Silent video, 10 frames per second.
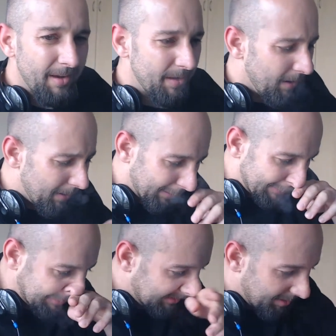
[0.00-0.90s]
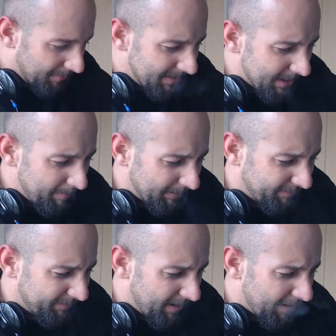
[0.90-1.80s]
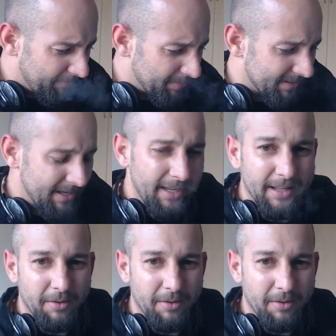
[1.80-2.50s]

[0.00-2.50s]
yeah, I mixed it up at 5%.